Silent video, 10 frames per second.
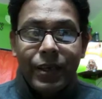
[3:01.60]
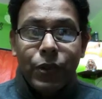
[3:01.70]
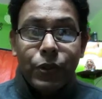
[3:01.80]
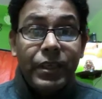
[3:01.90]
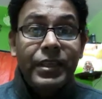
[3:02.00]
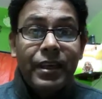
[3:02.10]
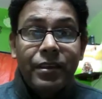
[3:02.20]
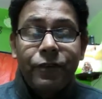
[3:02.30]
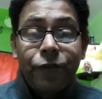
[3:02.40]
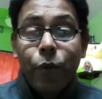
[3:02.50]
So these are
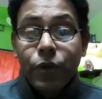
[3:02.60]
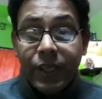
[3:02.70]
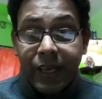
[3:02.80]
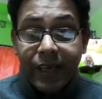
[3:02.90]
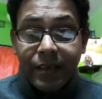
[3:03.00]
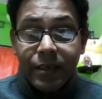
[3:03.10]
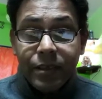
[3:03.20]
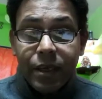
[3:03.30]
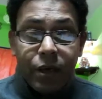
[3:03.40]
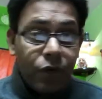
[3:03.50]
the four
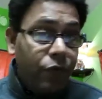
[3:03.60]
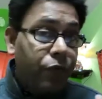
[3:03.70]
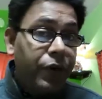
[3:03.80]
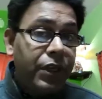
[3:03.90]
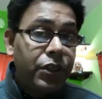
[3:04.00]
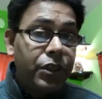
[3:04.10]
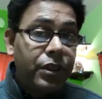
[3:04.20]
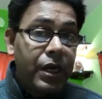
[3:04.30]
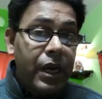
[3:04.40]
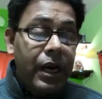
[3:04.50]
things
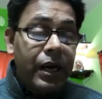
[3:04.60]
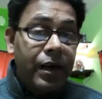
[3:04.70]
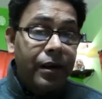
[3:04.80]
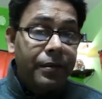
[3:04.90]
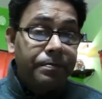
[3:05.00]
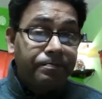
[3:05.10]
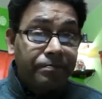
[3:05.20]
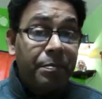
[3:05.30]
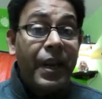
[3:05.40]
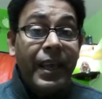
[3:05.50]
which
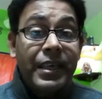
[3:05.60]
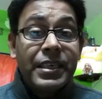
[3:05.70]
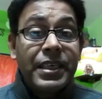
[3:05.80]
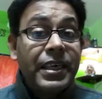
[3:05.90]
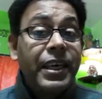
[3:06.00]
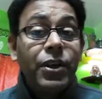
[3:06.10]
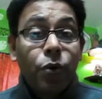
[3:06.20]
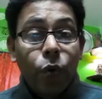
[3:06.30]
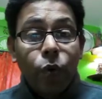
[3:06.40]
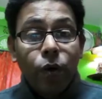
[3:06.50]
plays key
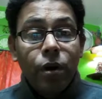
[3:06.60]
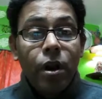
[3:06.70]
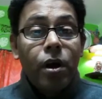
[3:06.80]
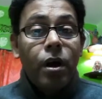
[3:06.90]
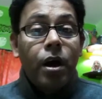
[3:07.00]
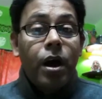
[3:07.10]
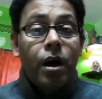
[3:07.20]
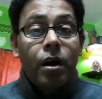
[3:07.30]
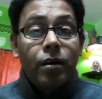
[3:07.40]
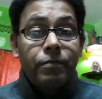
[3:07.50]
role
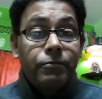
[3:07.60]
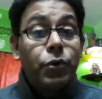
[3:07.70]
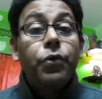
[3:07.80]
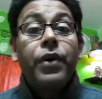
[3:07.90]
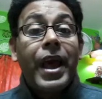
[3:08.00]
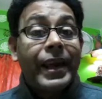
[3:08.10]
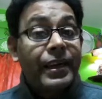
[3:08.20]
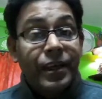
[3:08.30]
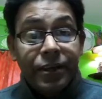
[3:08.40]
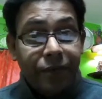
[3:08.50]
to crack
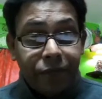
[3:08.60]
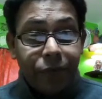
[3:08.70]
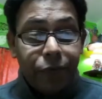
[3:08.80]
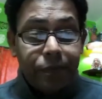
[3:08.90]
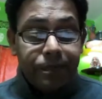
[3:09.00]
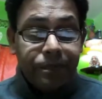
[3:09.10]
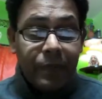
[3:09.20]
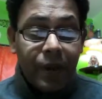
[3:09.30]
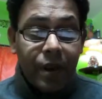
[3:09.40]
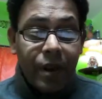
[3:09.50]
an interview.
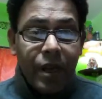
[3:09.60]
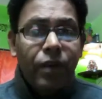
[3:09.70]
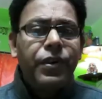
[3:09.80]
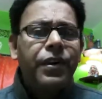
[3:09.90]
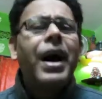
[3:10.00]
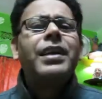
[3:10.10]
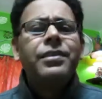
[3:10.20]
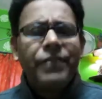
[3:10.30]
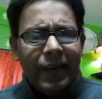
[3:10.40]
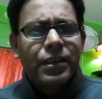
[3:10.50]
Now there are other
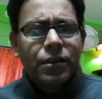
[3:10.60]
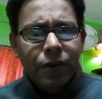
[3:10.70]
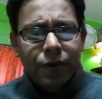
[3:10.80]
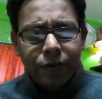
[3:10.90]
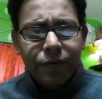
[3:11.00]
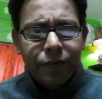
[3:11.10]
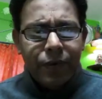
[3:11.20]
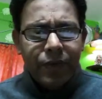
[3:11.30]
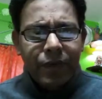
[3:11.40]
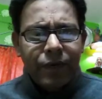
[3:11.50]
factors also.
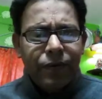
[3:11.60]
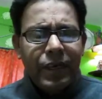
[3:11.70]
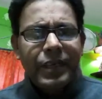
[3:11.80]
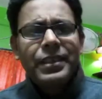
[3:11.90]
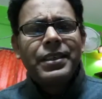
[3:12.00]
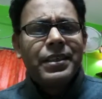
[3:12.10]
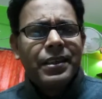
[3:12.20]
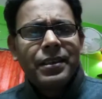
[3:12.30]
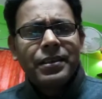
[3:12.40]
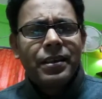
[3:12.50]
Now let us
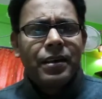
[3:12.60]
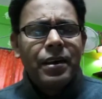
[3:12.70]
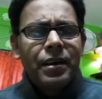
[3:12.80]
discuss the